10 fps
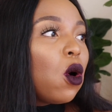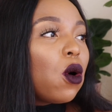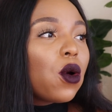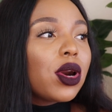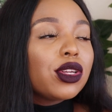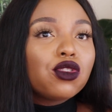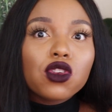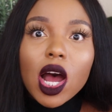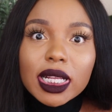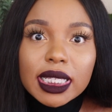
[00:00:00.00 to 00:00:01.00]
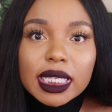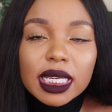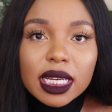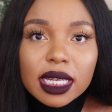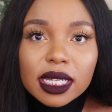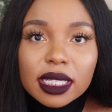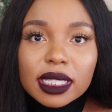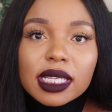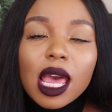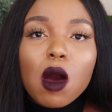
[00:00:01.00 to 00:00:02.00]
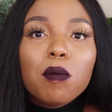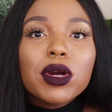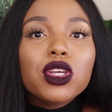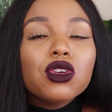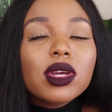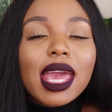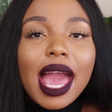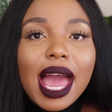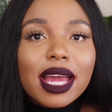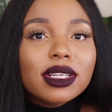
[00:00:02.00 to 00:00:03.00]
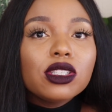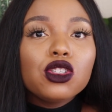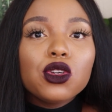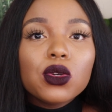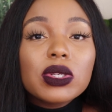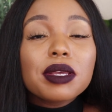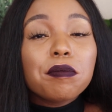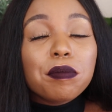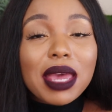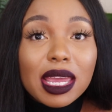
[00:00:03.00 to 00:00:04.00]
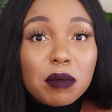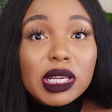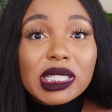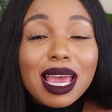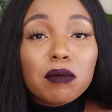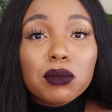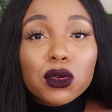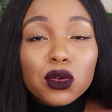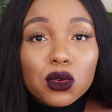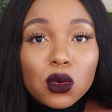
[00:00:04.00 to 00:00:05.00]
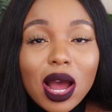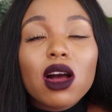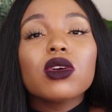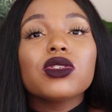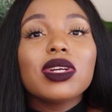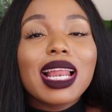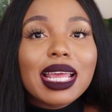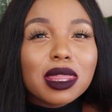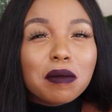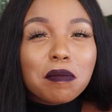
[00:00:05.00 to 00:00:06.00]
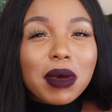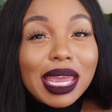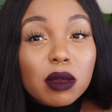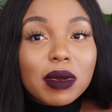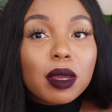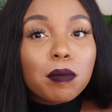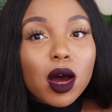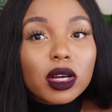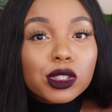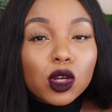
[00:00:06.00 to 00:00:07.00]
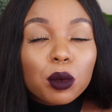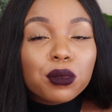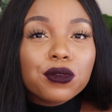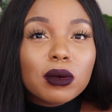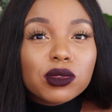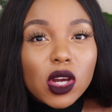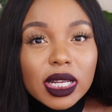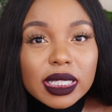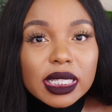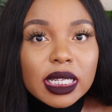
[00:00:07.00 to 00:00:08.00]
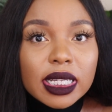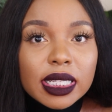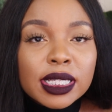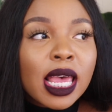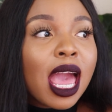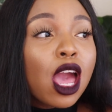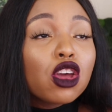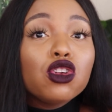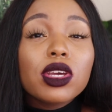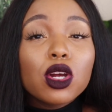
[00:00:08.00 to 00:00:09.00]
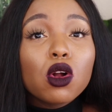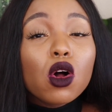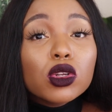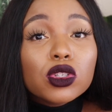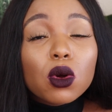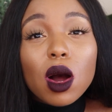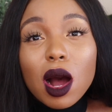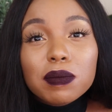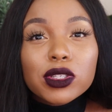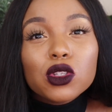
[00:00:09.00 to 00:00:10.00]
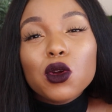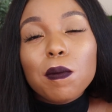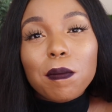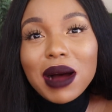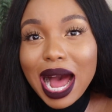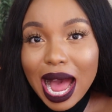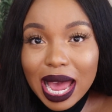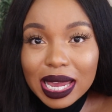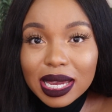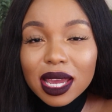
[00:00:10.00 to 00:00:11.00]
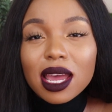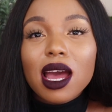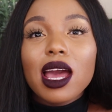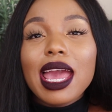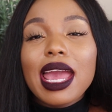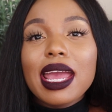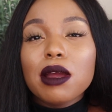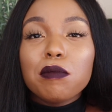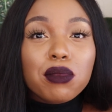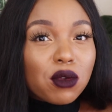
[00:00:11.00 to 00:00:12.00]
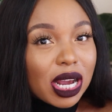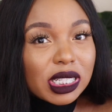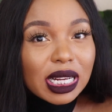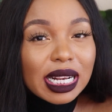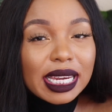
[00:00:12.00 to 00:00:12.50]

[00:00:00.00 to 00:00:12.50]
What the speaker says: or a Johnson's, but you can use baby shampoo. I also like the baby bar soap from Johnson's. You can also opt to buy a brush